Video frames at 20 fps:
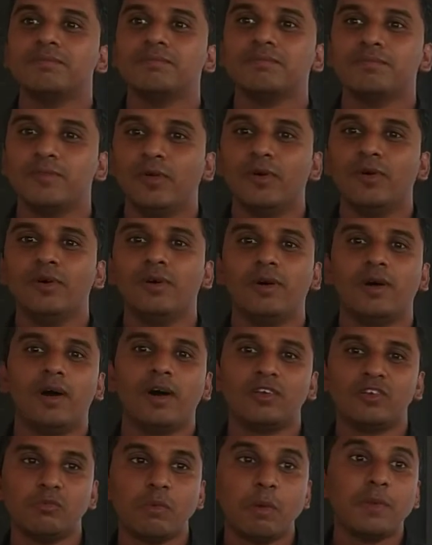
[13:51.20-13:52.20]

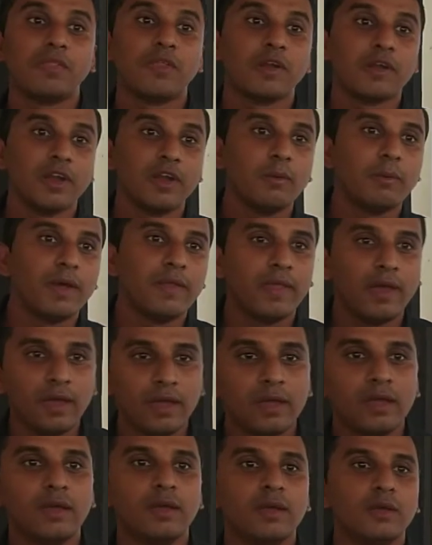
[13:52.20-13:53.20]
or she may be threatened by the
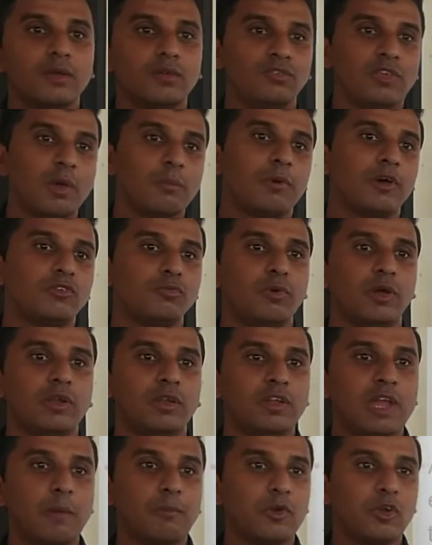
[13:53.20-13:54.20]
same husband.
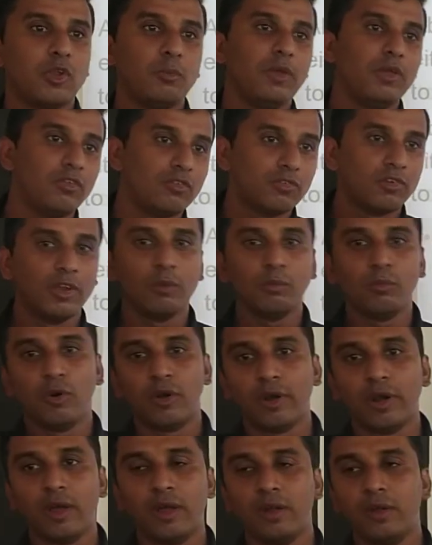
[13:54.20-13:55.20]
He happened to be still
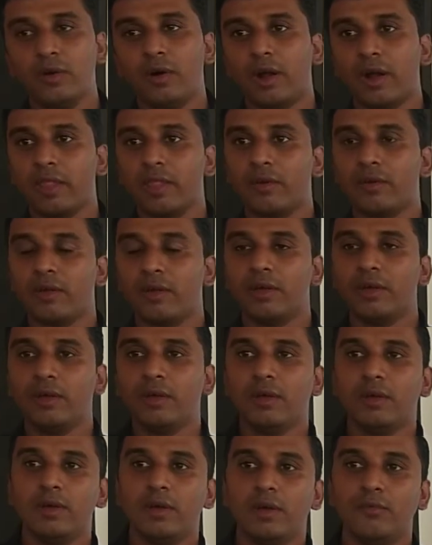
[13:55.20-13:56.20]
more another
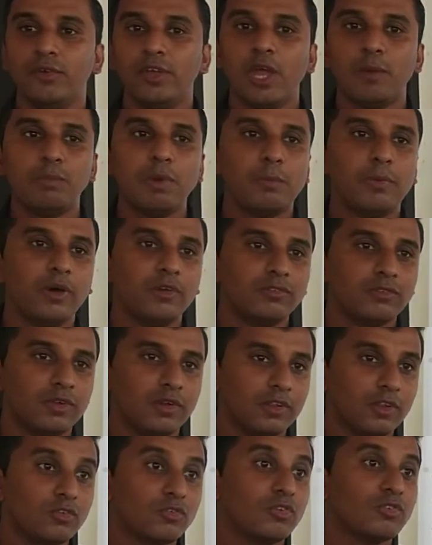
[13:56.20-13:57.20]
VIP person
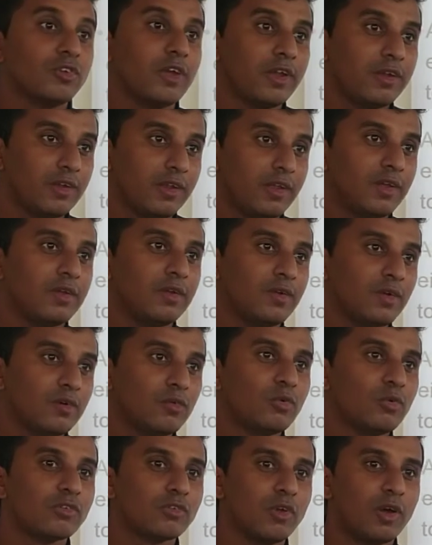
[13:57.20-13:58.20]
in the society,
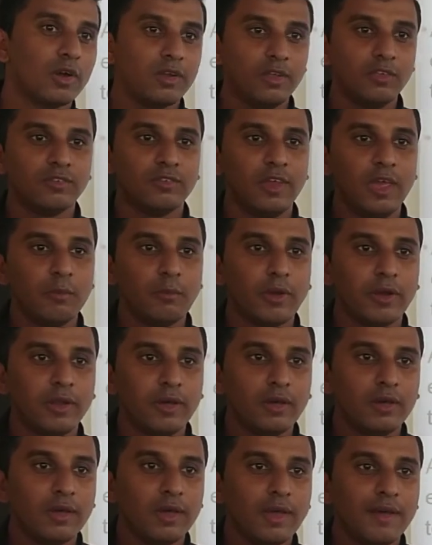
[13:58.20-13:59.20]
who has got his name and
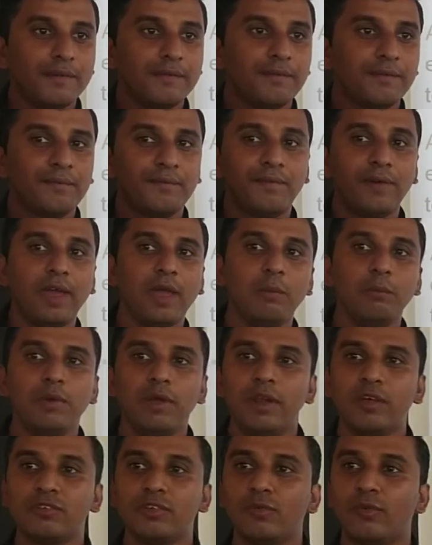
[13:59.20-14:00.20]
fame, he
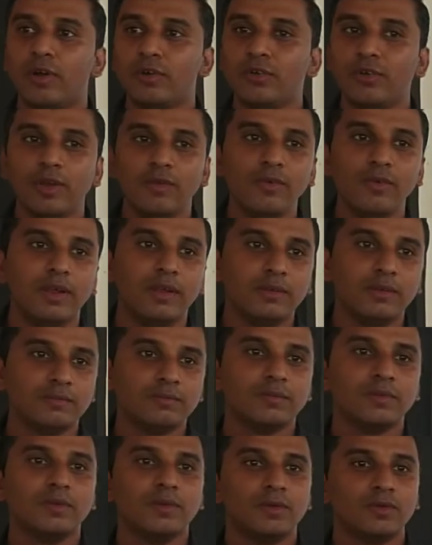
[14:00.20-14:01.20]
doesn't want to reveal.
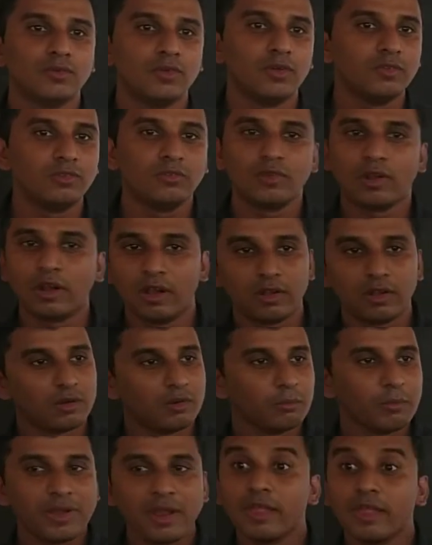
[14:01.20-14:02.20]
So these are all
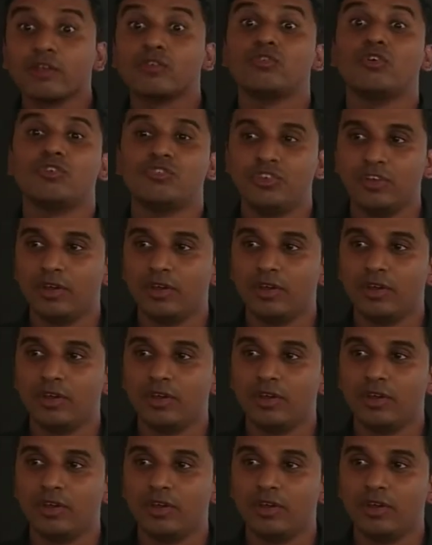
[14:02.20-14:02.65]
many other social